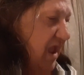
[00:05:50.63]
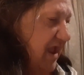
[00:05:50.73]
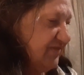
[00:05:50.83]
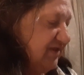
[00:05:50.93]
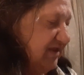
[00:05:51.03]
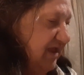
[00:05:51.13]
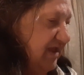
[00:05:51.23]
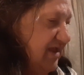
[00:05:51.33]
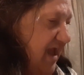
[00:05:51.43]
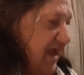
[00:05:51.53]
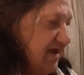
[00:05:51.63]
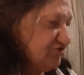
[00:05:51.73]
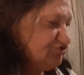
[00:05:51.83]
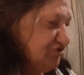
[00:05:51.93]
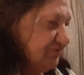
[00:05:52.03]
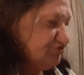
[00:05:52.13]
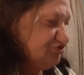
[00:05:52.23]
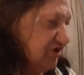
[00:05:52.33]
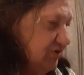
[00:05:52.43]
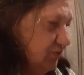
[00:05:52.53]
and the king asked him
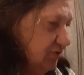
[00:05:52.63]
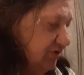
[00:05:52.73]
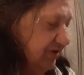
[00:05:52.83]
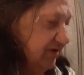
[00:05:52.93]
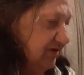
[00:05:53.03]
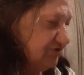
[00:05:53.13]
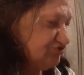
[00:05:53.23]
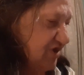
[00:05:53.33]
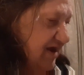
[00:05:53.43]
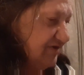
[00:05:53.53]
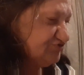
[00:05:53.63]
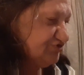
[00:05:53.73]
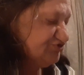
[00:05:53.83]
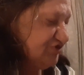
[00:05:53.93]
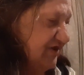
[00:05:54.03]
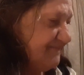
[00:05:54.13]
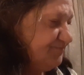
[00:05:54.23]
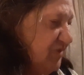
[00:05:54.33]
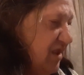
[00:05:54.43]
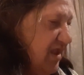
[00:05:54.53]
secretly in his house, and said,
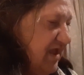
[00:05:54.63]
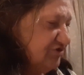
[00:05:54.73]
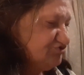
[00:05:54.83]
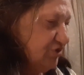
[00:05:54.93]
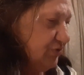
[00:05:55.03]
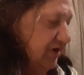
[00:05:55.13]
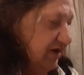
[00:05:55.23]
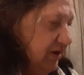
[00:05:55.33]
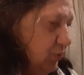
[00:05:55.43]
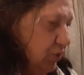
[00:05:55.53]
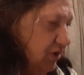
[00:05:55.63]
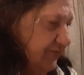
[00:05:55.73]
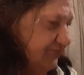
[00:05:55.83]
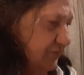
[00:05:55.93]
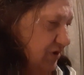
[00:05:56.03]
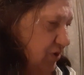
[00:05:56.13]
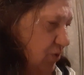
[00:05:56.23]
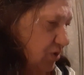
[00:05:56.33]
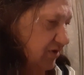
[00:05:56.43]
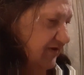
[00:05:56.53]
Is there any word from the
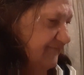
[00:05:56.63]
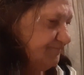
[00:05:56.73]
Lord?